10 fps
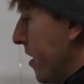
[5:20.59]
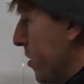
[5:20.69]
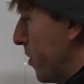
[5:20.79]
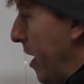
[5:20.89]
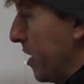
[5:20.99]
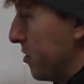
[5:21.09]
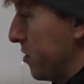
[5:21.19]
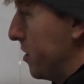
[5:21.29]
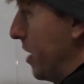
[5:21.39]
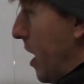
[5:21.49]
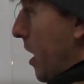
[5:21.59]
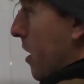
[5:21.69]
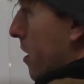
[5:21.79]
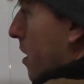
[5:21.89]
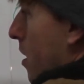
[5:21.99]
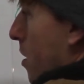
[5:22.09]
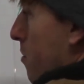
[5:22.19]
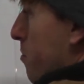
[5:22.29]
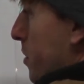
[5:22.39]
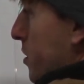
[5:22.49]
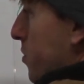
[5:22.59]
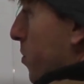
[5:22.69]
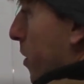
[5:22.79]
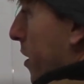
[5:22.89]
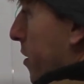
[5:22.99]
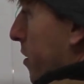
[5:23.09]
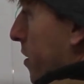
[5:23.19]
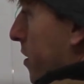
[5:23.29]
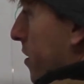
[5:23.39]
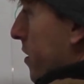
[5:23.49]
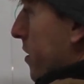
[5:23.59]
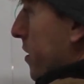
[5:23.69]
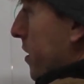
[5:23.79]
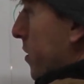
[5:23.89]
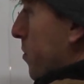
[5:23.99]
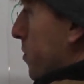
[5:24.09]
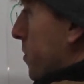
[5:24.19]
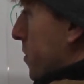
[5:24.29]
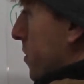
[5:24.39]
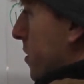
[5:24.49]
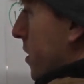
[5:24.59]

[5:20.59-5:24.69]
And you can't just say b squared equals